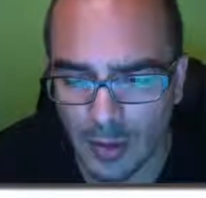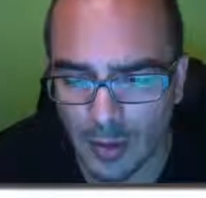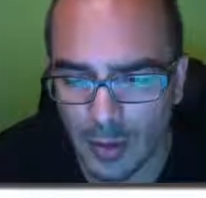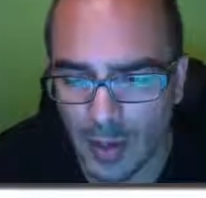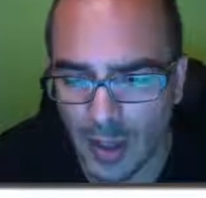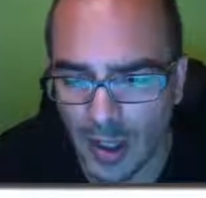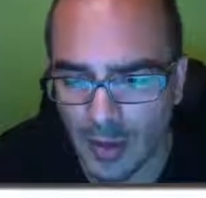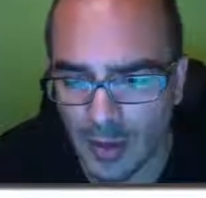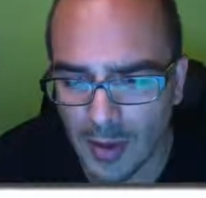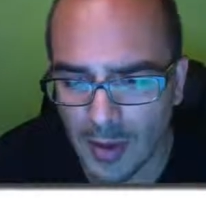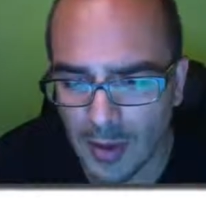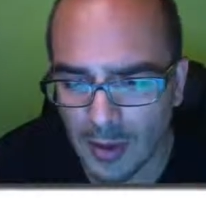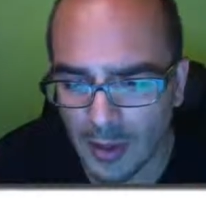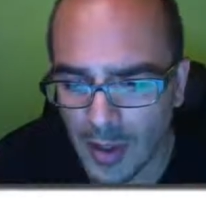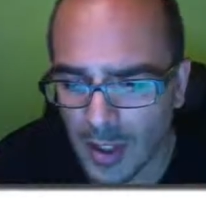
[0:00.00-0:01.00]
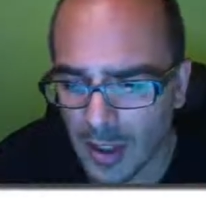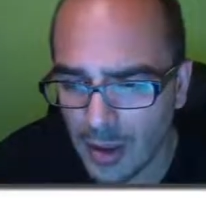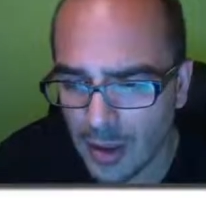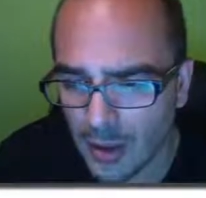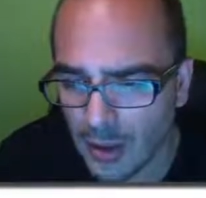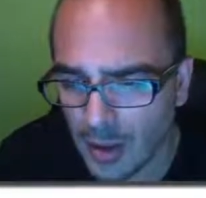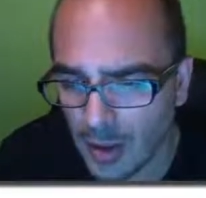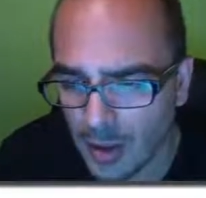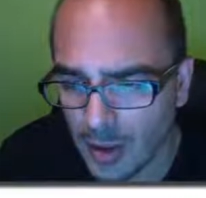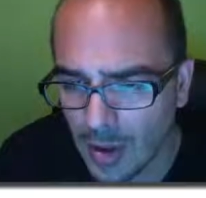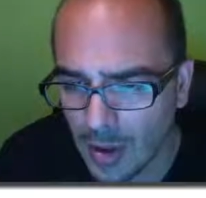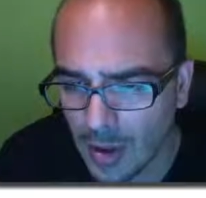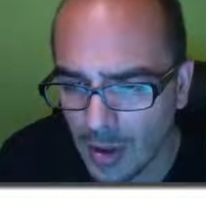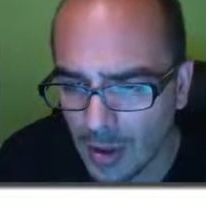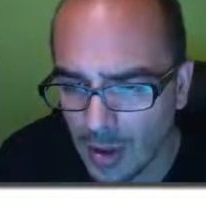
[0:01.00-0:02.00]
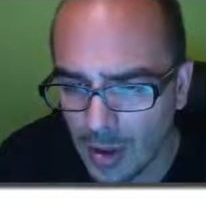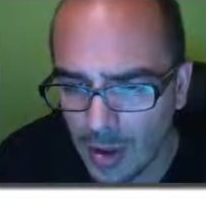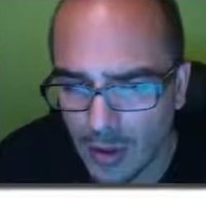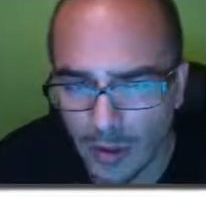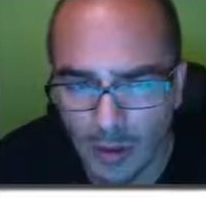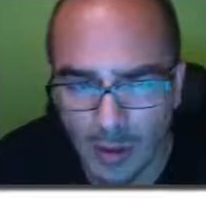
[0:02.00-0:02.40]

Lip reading: What you have here is nice, so you